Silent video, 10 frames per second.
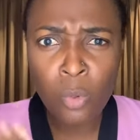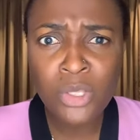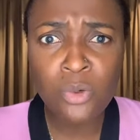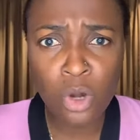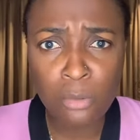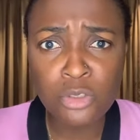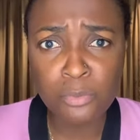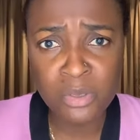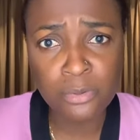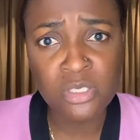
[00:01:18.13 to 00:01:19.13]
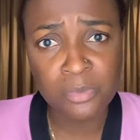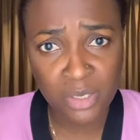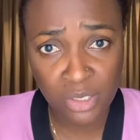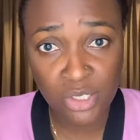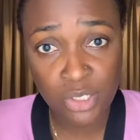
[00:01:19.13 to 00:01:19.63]
When you come to people's
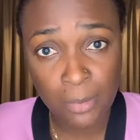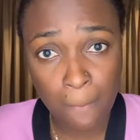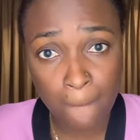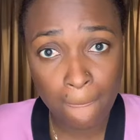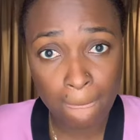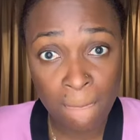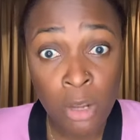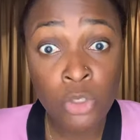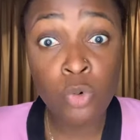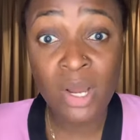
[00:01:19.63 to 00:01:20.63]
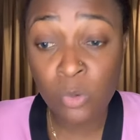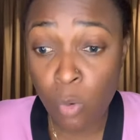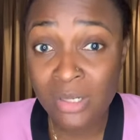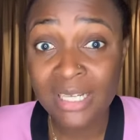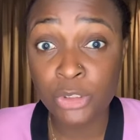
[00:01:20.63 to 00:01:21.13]
page, you are the
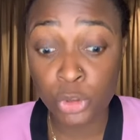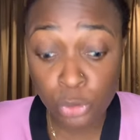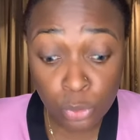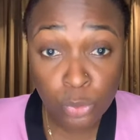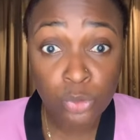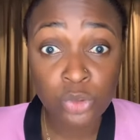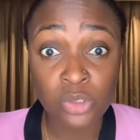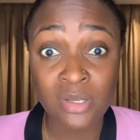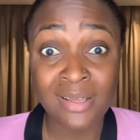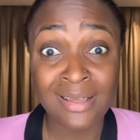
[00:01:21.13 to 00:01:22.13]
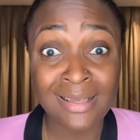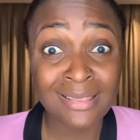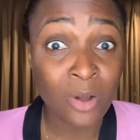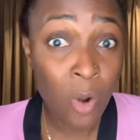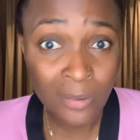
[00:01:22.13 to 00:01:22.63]
one that chooses
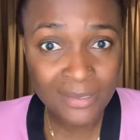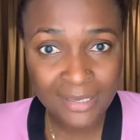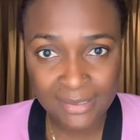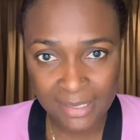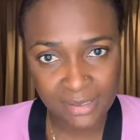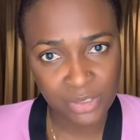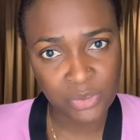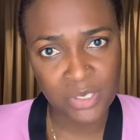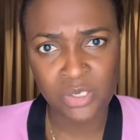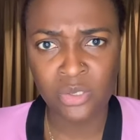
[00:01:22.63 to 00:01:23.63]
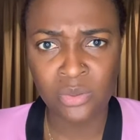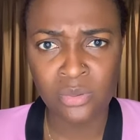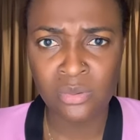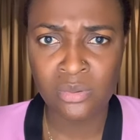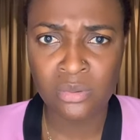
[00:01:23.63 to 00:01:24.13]
the content that interests you.
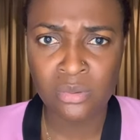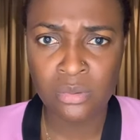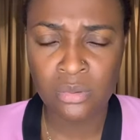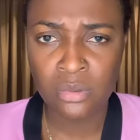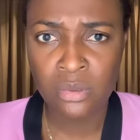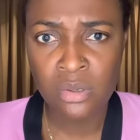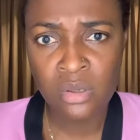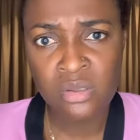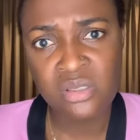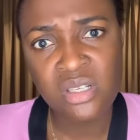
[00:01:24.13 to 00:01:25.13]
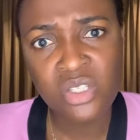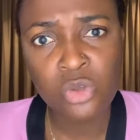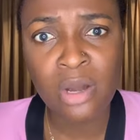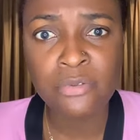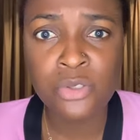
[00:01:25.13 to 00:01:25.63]

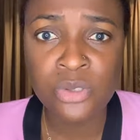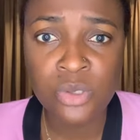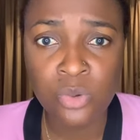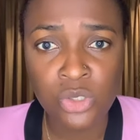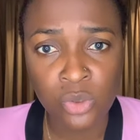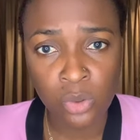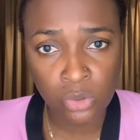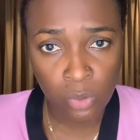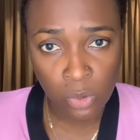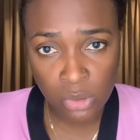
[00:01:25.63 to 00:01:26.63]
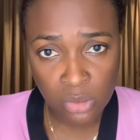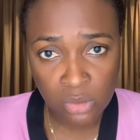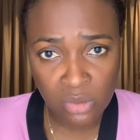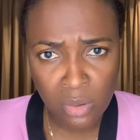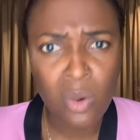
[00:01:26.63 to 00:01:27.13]
Since you have chosen what you want to
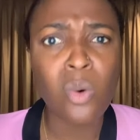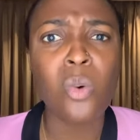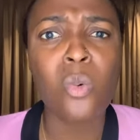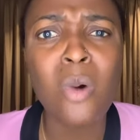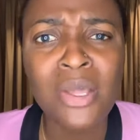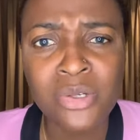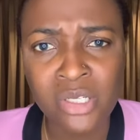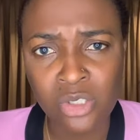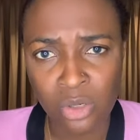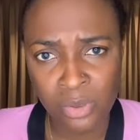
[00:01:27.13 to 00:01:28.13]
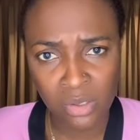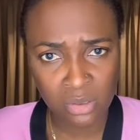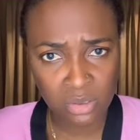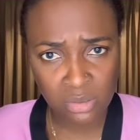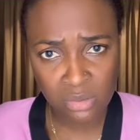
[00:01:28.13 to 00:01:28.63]
watch, why are you disturbing
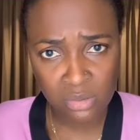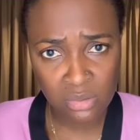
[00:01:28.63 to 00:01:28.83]
us?